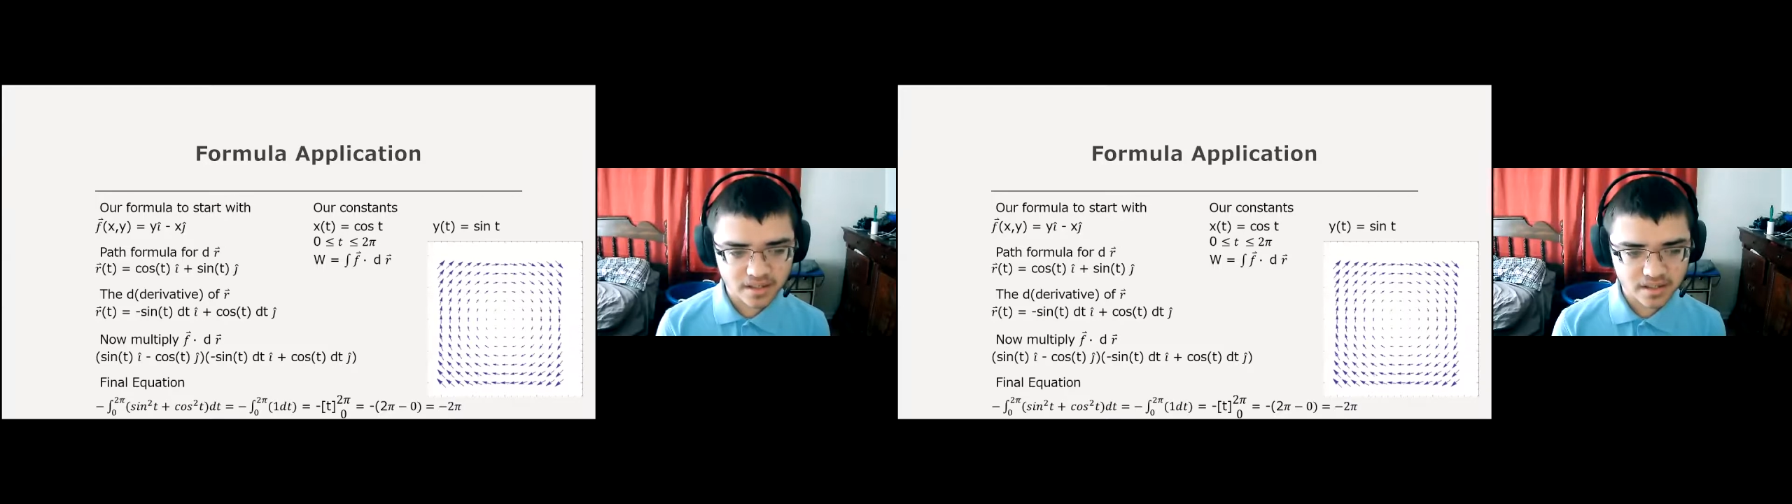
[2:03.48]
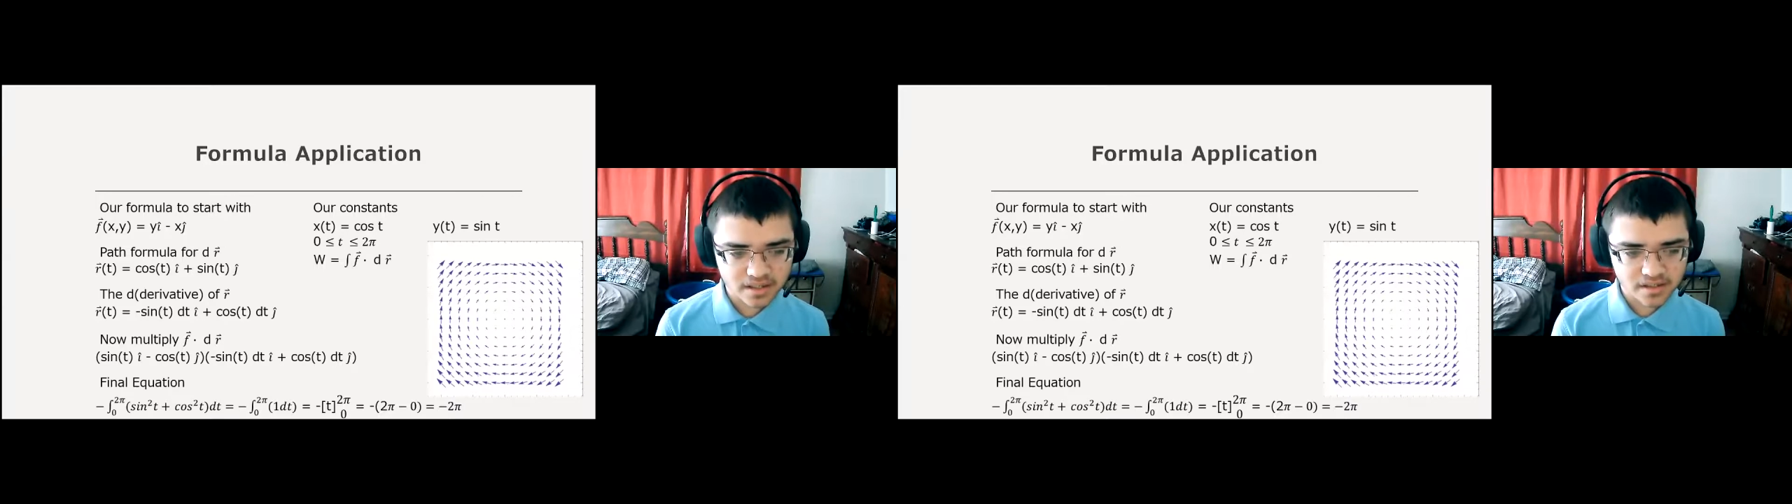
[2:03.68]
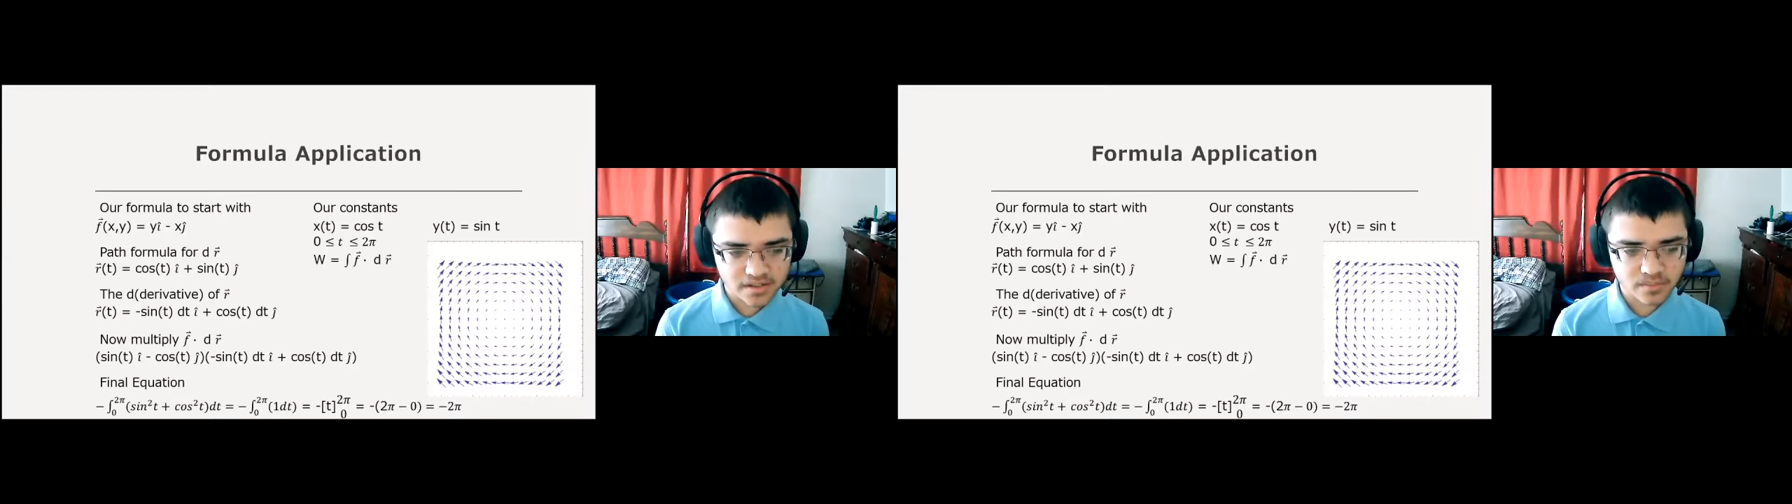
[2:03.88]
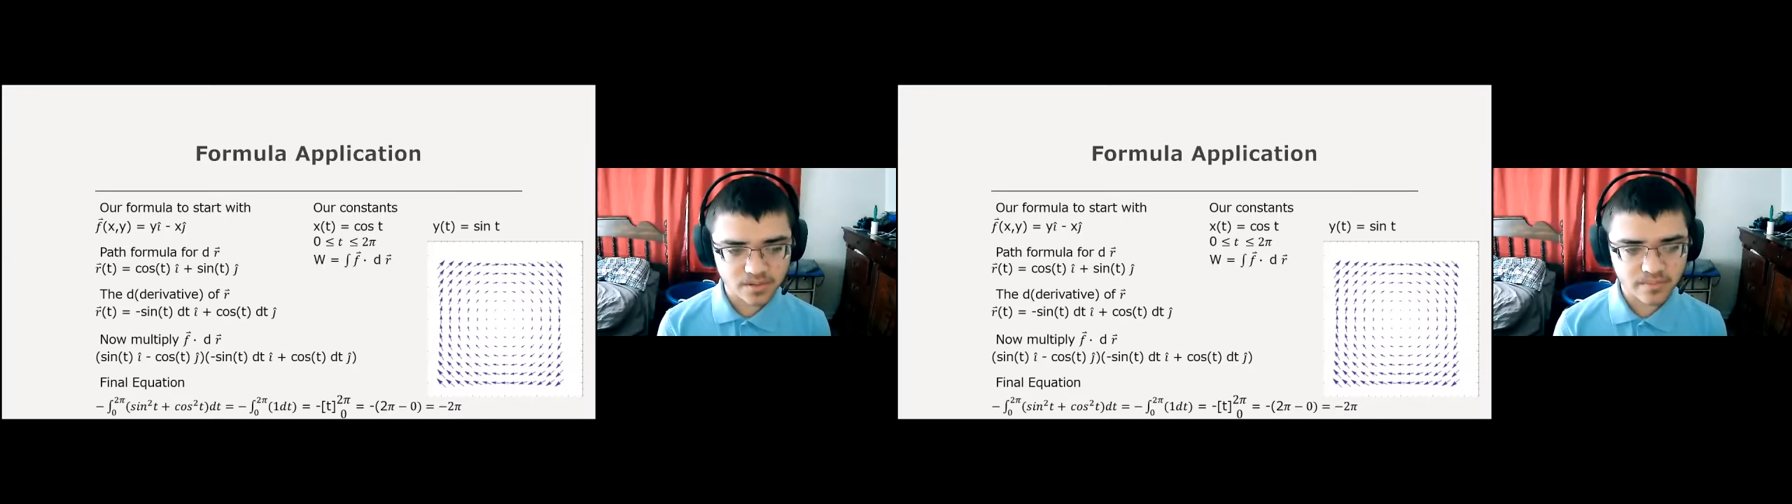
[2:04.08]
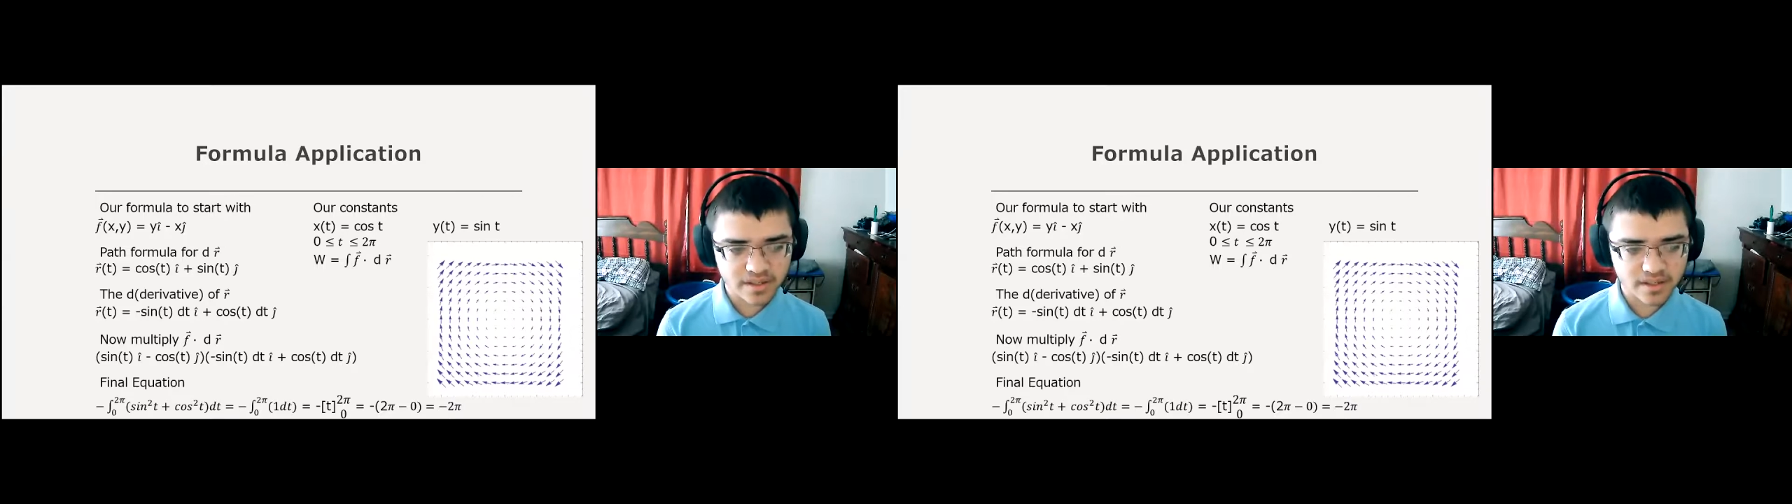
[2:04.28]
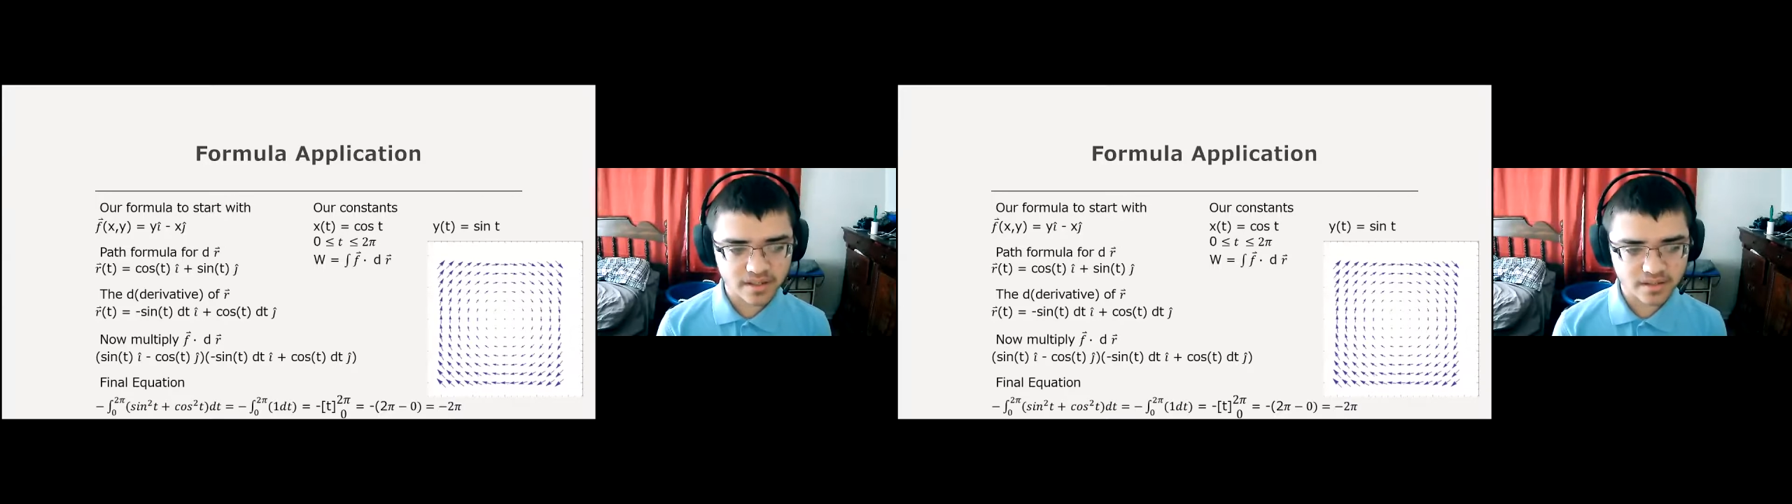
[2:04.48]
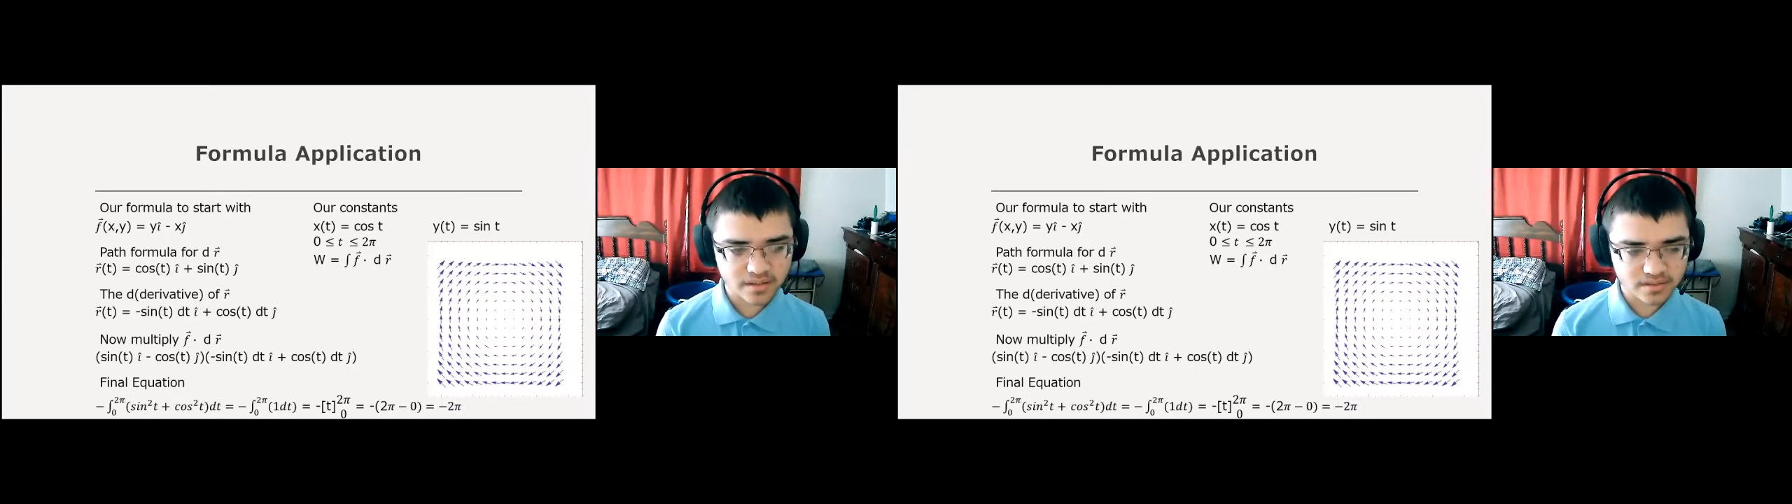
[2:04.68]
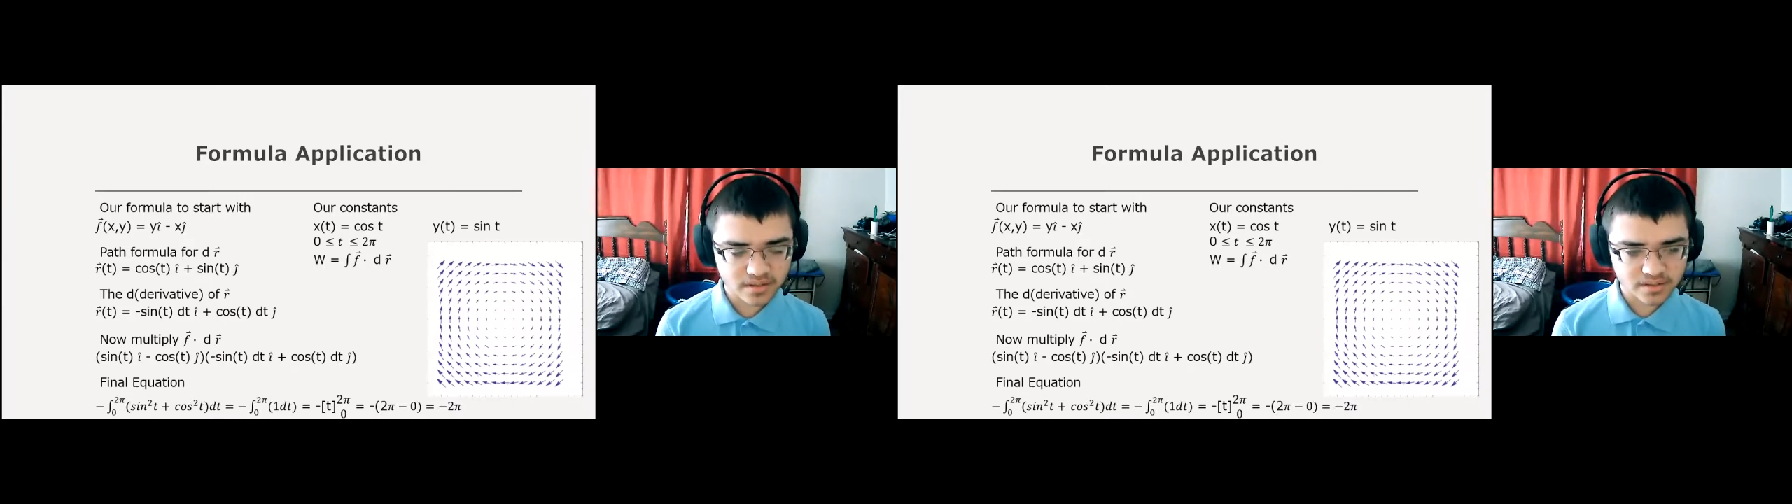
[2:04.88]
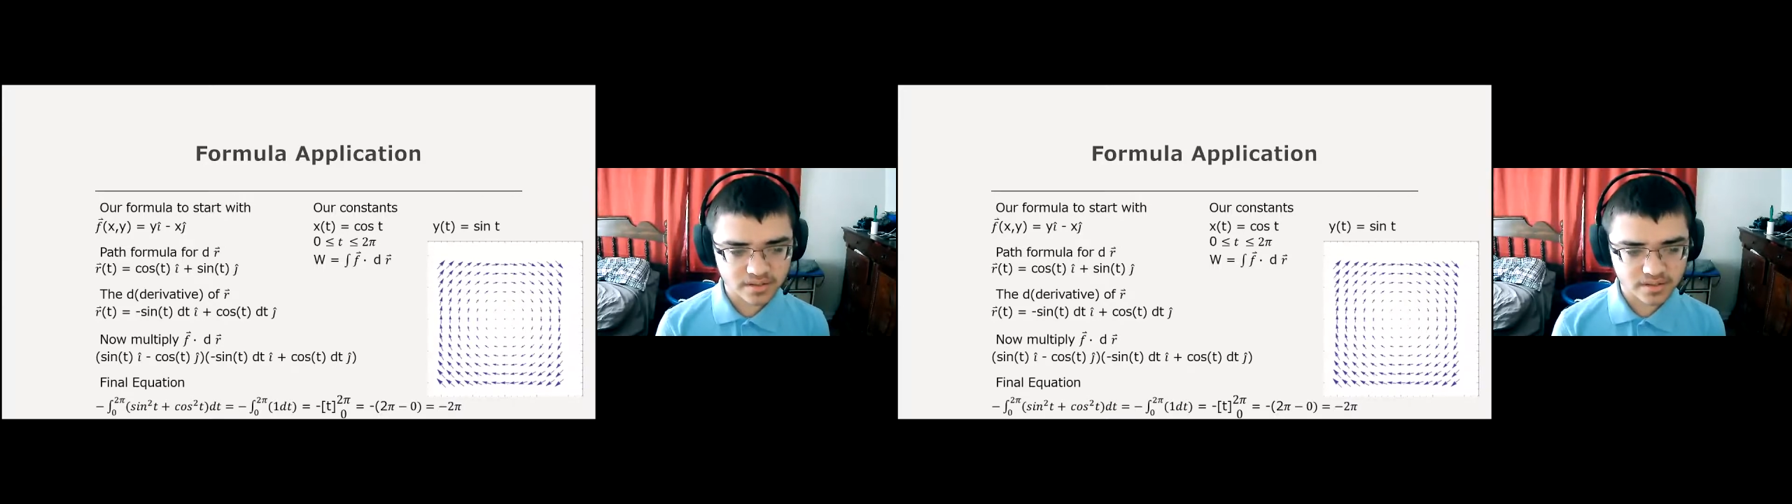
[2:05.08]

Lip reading: So when we go